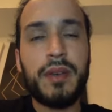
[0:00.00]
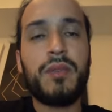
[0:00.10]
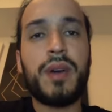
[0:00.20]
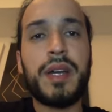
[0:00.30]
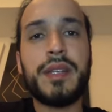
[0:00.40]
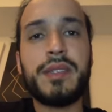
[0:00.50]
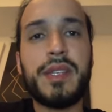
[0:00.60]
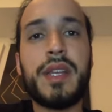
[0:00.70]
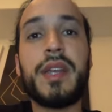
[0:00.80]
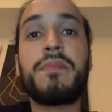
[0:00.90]
Why is
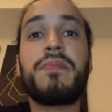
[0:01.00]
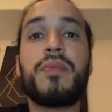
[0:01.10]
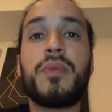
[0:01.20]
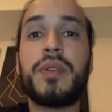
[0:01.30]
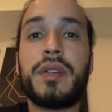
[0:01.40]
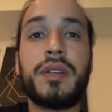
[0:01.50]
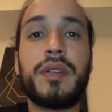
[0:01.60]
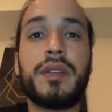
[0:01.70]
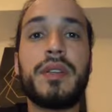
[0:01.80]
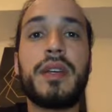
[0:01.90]
it important
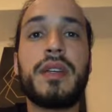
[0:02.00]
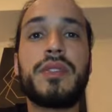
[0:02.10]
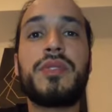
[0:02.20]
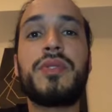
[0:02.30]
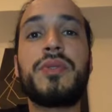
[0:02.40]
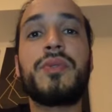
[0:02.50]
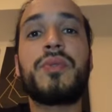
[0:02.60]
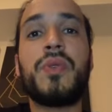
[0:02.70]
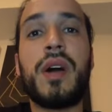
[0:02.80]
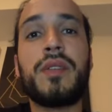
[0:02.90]
to
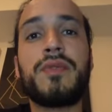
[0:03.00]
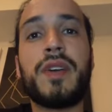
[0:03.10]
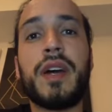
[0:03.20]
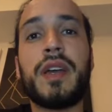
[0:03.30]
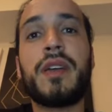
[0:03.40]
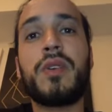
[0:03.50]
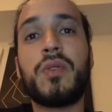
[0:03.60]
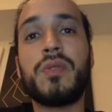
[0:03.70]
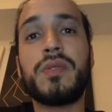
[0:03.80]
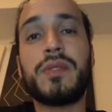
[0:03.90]
qualify
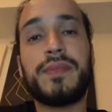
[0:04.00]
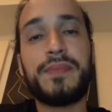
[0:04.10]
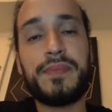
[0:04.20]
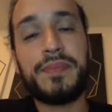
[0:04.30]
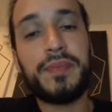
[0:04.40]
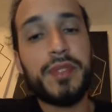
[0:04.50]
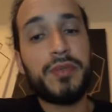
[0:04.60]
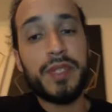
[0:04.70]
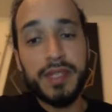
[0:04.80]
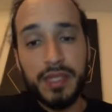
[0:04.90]
girls? The
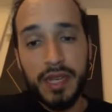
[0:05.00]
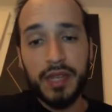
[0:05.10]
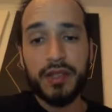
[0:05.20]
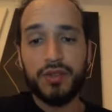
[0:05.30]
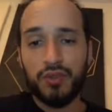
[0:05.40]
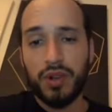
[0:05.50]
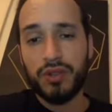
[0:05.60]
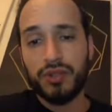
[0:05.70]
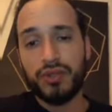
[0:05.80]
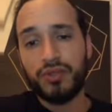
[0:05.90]
reason that you
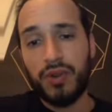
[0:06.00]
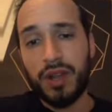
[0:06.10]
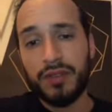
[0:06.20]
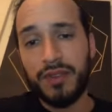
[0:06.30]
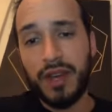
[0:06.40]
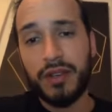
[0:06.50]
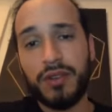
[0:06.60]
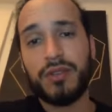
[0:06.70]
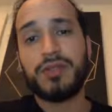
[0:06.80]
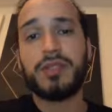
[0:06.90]
want to qualify
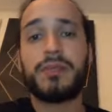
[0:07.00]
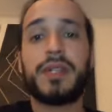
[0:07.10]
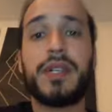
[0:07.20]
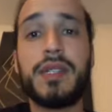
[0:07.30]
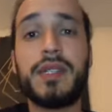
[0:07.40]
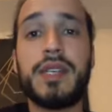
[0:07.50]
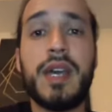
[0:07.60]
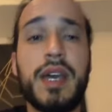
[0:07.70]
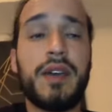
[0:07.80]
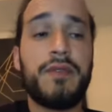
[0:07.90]
girls is because,
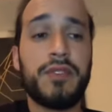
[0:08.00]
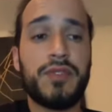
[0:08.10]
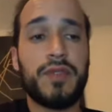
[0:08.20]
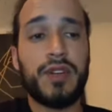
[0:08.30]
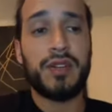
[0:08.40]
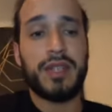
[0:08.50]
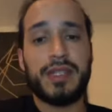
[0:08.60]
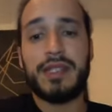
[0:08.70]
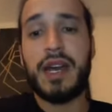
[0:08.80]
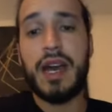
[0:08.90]
first of all,
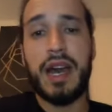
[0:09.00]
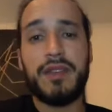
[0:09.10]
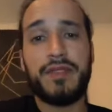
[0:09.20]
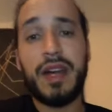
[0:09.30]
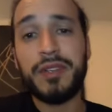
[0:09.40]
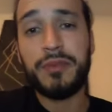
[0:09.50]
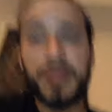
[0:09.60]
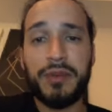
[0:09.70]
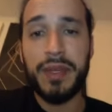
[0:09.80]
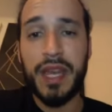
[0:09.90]
it's high value
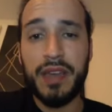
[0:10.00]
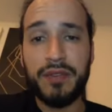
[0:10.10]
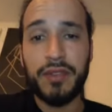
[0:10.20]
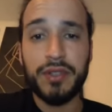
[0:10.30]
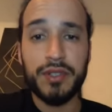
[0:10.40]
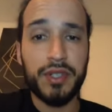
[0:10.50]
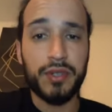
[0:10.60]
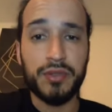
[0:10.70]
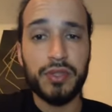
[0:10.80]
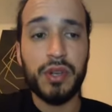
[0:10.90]
male behavior to
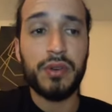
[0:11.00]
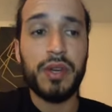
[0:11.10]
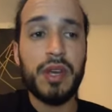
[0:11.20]
do so.